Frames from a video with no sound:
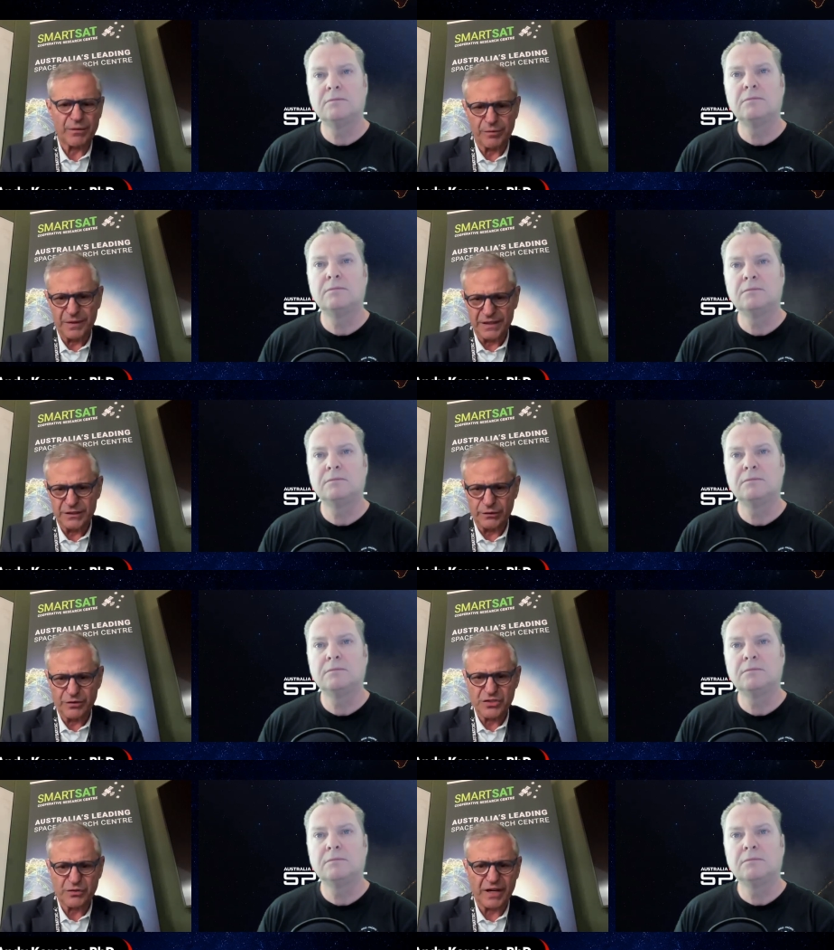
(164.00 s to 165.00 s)
Speaker 1: capability
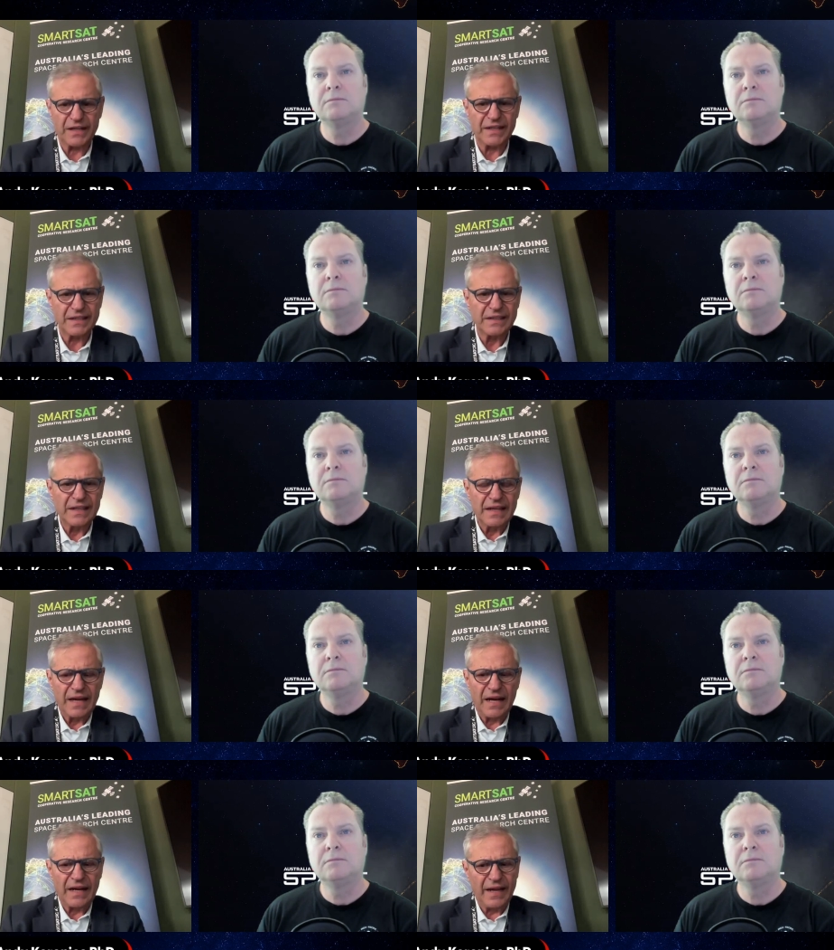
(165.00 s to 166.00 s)
of australia
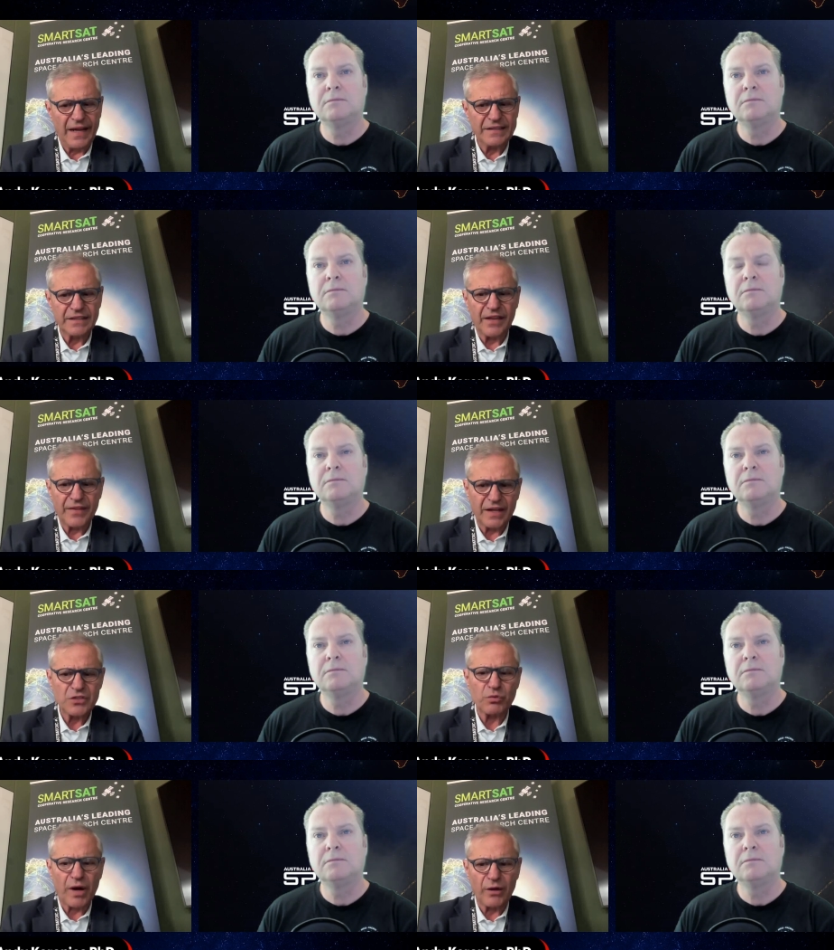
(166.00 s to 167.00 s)
uh, and and that
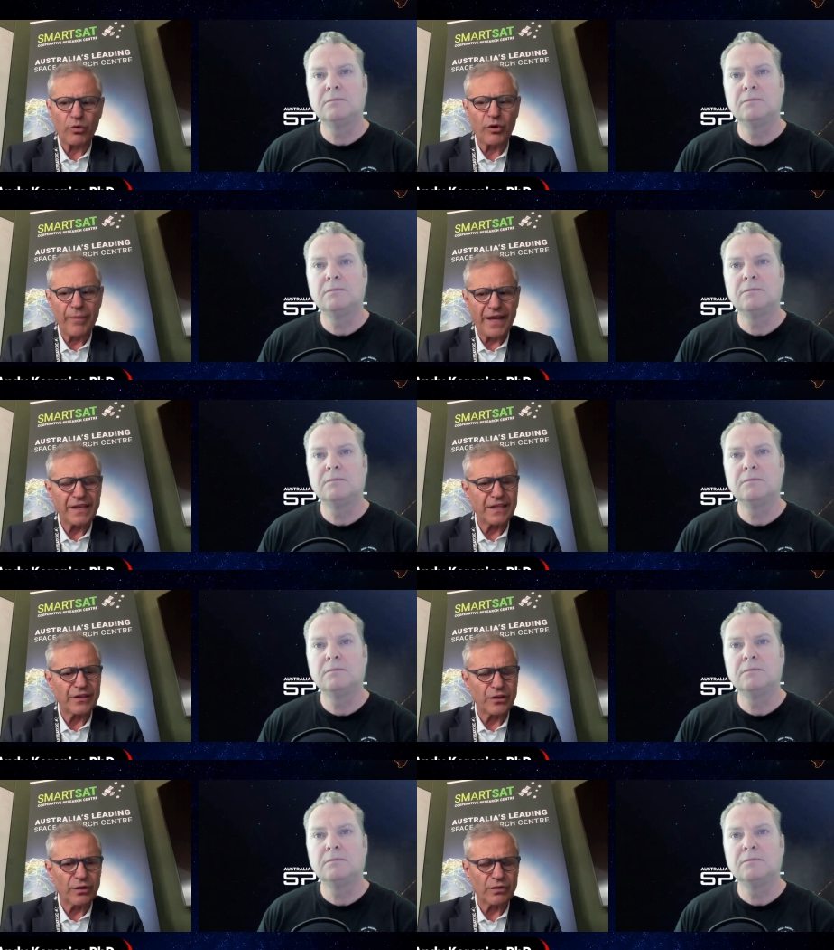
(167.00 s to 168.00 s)
is why we're
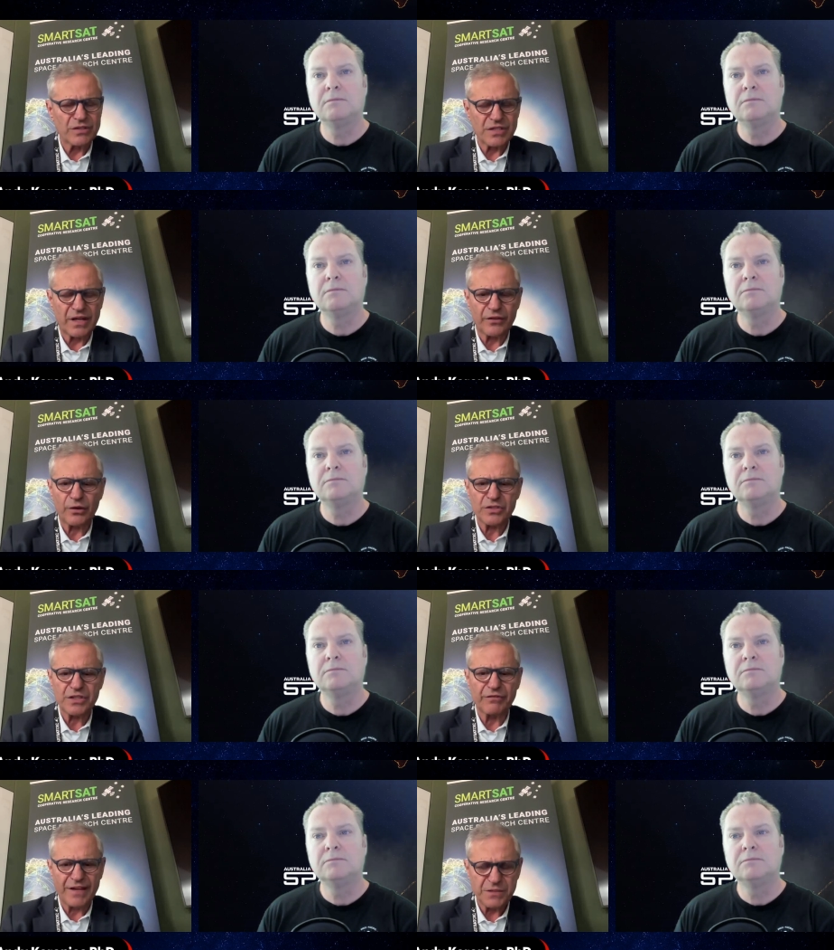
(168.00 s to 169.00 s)
making those uh,
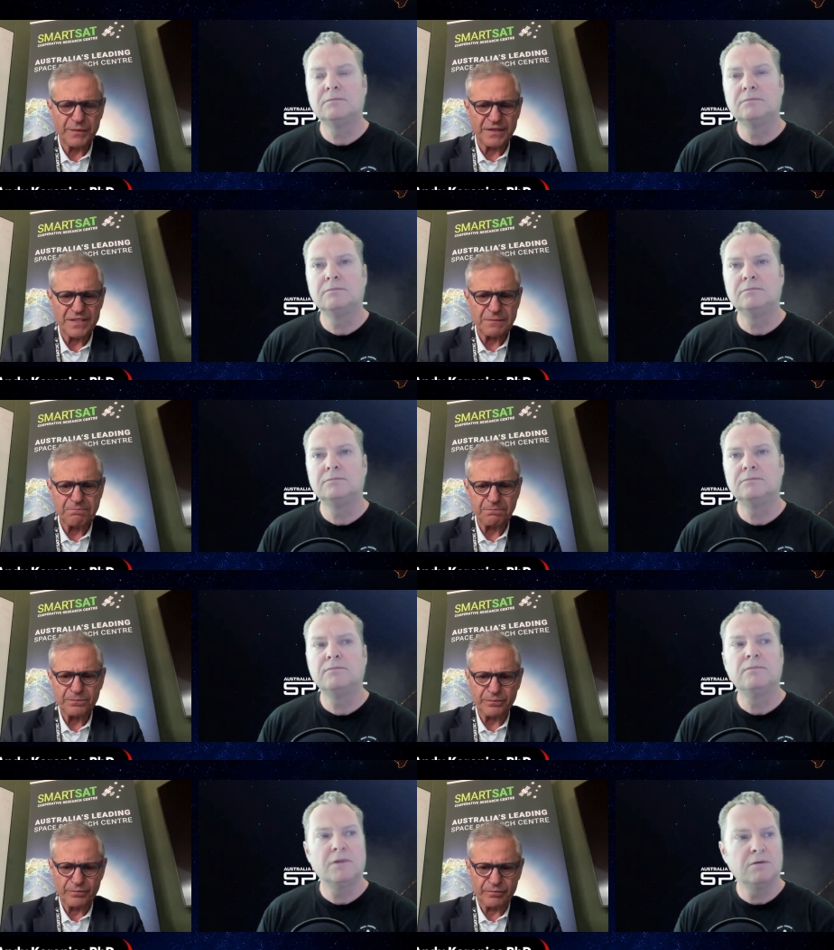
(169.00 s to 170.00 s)
those investments.
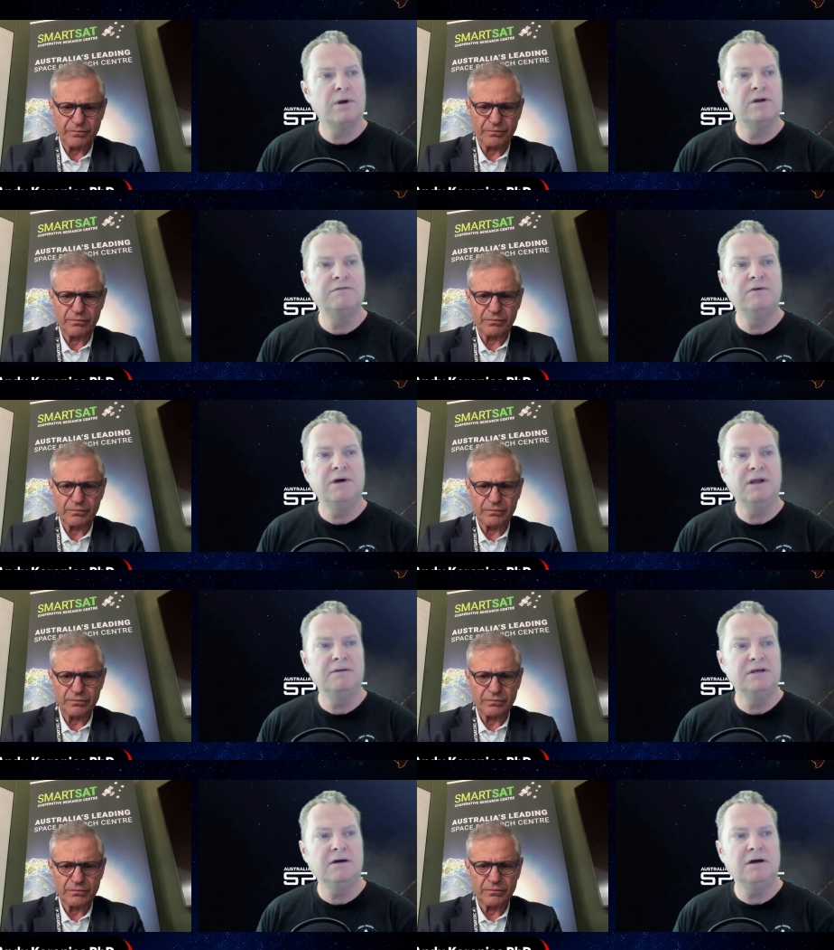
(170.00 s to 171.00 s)
Speaker 2: Wonderful, and
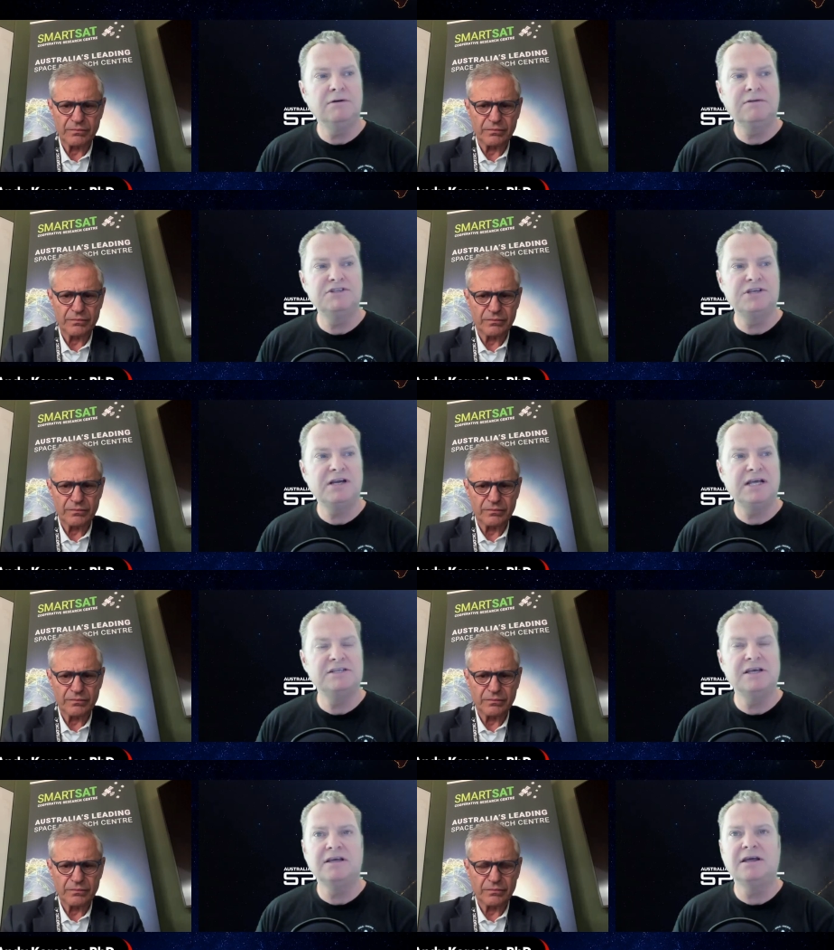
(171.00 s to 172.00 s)
uh, I'll give a shout out
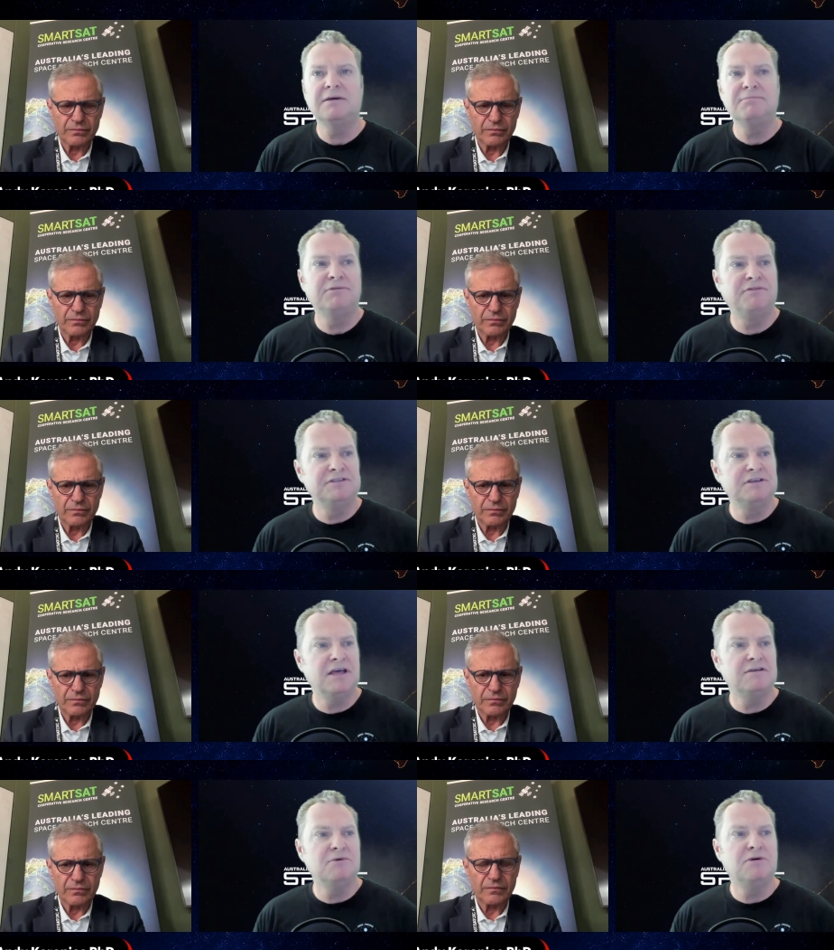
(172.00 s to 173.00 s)
to uh, Professor
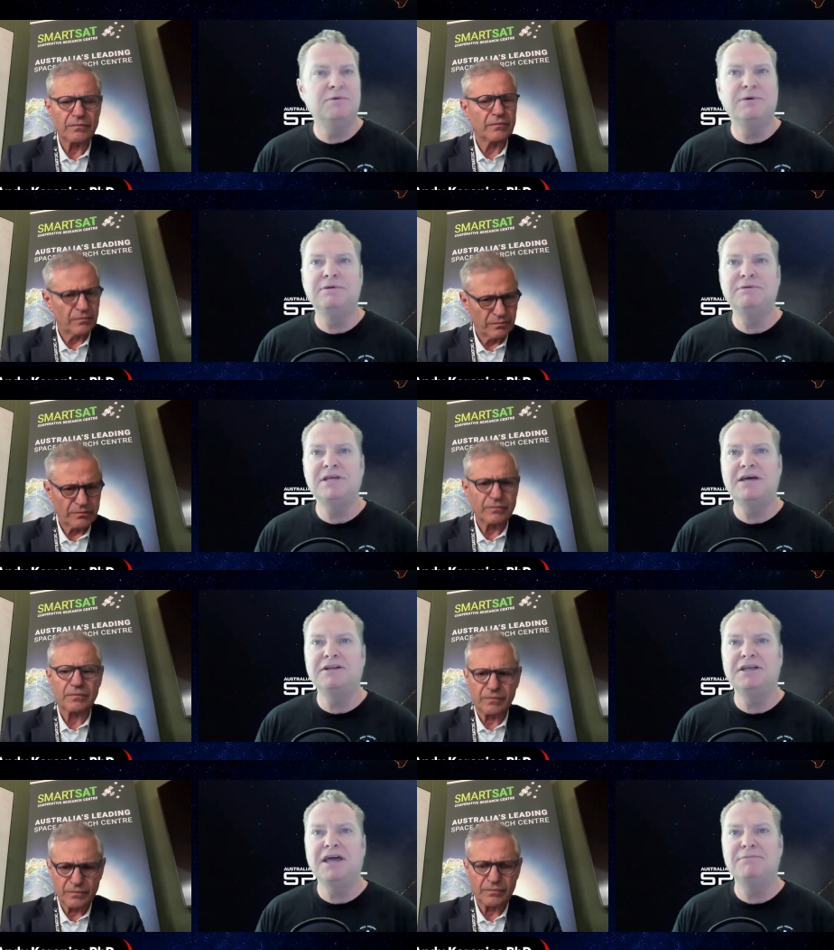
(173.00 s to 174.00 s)
Anna Moore. We were down in
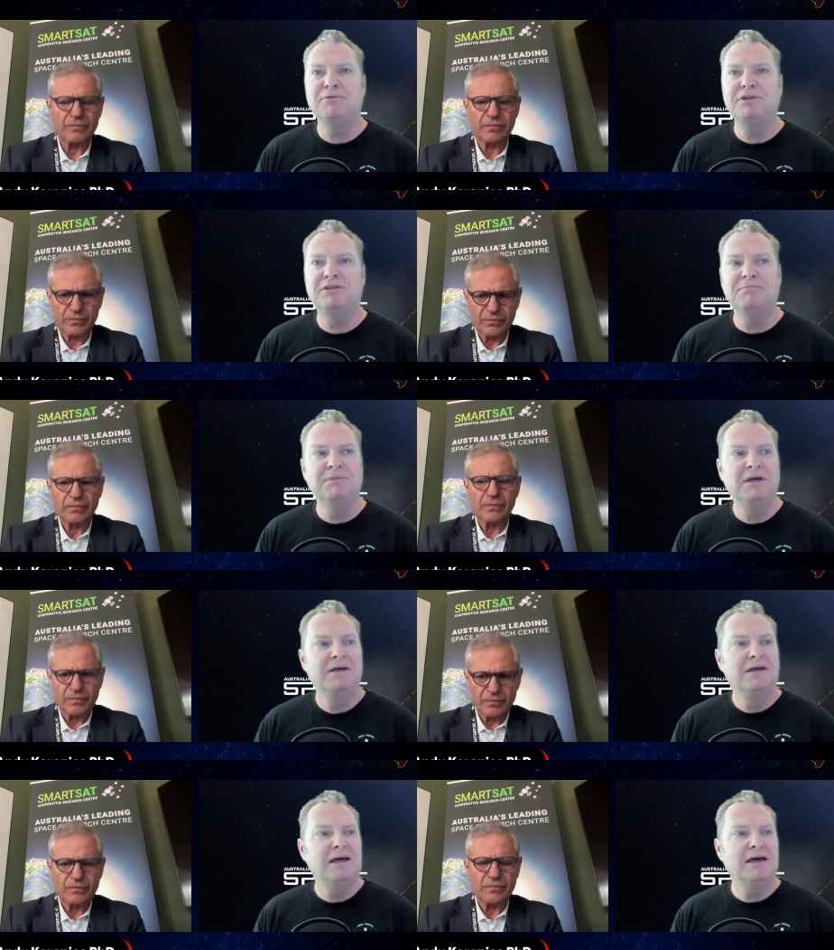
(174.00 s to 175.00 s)
Canberra with them
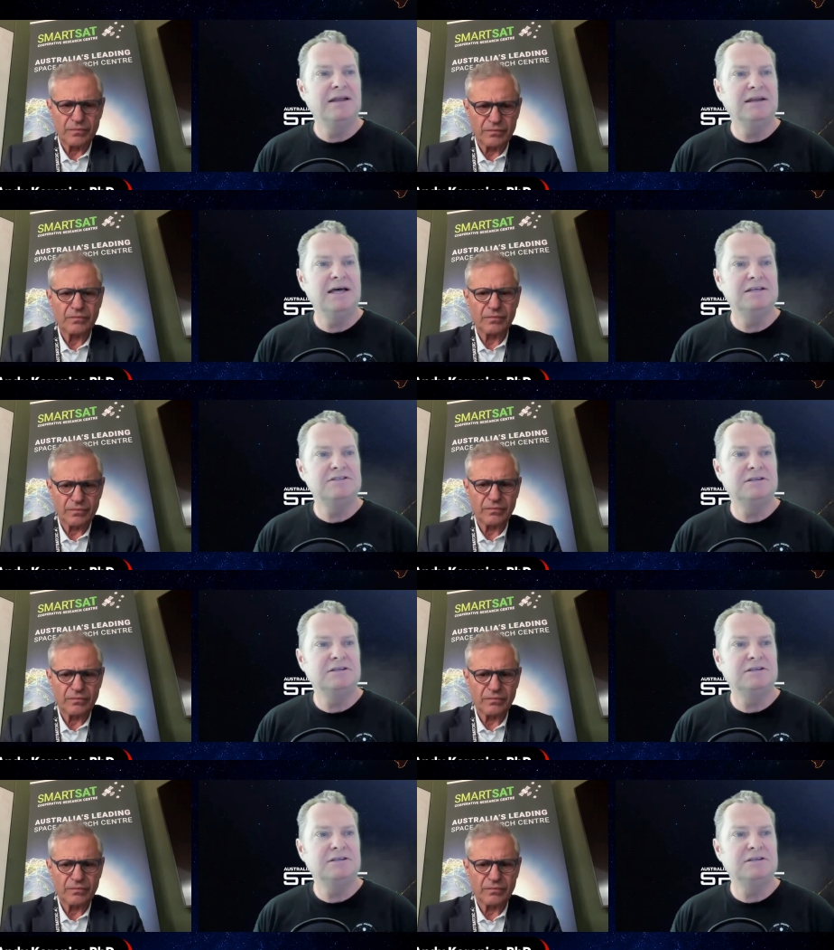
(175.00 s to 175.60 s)
uh, last